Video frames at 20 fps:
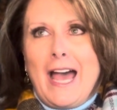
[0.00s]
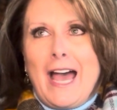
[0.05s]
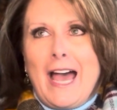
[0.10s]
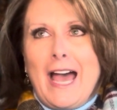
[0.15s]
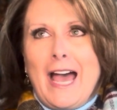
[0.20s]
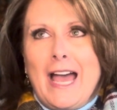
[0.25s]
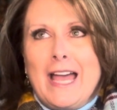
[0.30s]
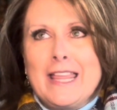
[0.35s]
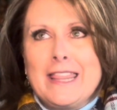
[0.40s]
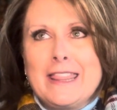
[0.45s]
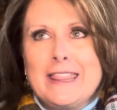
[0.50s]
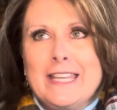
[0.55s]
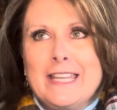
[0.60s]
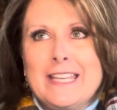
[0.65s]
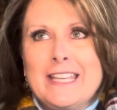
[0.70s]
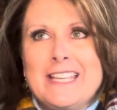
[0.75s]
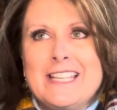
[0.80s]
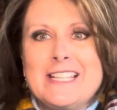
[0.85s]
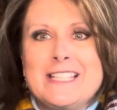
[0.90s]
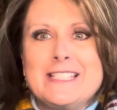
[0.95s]
I
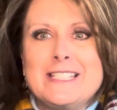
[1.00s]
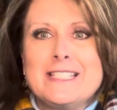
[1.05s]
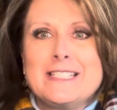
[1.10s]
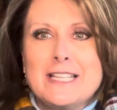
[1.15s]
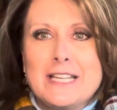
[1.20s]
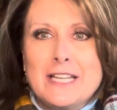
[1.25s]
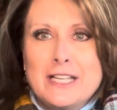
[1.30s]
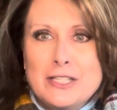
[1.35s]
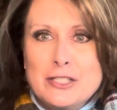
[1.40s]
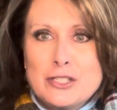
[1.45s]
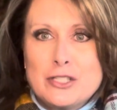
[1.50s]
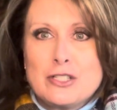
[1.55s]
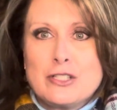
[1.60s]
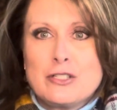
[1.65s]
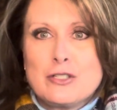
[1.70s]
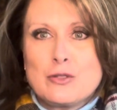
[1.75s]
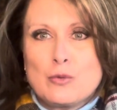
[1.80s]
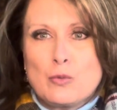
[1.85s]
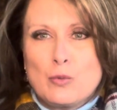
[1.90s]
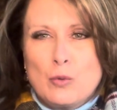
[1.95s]
think his
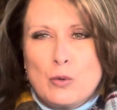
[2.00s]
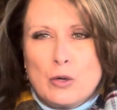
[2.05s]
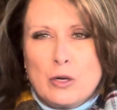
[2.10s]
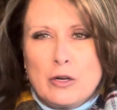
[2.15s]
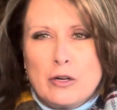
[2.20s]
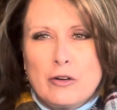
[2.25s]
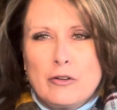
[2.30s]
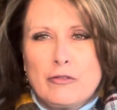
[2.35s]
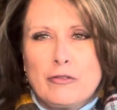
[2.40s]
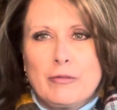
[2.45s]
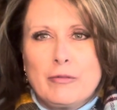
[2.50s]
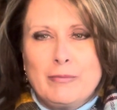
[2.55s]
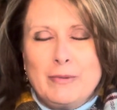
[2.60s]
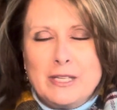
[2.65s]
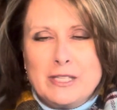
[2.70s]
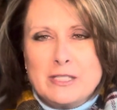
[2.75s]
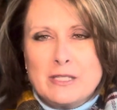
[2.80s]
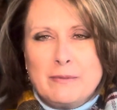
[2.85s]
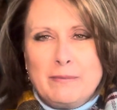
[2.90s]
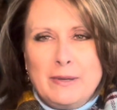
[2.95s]
intentions were for me
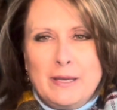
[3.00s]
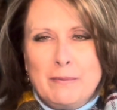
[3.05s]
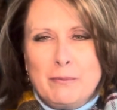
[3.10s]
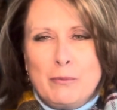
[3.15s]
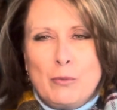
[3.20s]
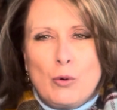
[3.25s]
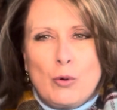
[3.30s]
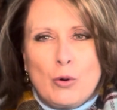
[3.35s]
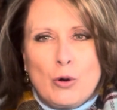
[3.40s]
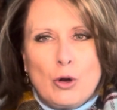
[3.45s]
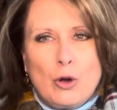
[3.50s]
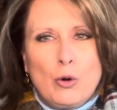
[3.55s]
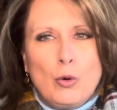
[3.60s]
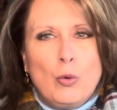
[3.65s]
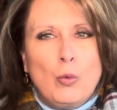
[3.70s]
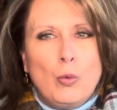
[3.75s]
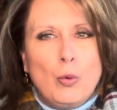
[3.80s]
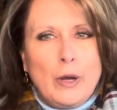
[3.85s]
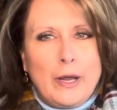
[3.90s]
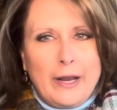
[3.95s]
to be more
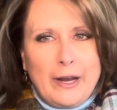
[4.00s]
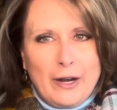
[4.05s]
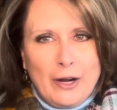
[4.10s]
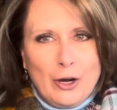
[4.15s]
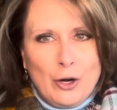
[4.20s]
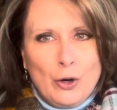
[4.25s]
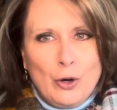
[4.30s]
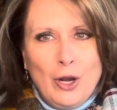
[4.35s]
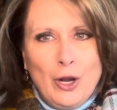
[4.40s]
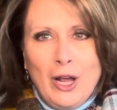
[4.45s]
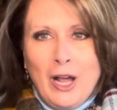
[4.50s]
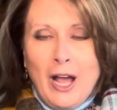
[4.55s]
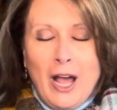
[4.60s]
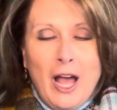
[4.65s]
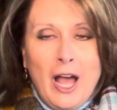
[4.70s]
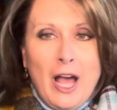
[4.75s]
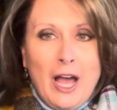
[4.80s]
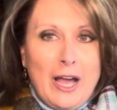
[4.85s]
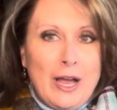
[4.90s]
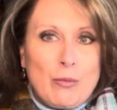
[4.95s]
aware.
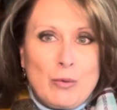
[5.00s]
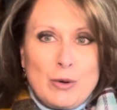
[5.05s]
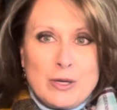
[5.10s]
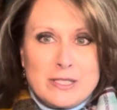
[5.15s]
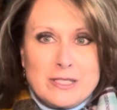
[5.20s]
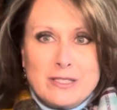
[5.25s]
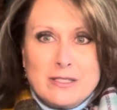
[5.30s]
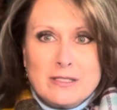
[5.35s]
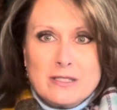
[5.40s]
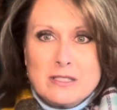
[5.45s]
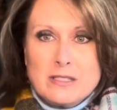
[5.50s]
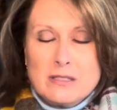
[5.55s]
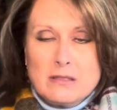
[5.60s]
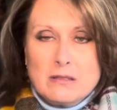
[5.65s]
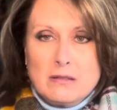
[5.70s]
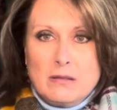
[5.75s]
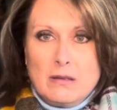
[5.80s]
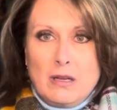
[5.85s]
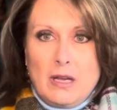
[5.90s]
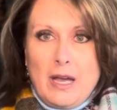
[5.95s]
I wasn't
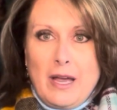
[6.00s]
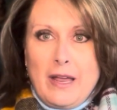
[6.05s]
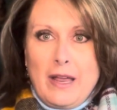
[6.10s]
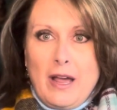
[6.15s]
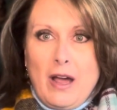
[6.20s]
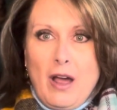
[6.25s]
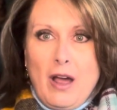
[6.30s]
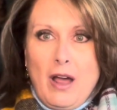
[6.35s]
a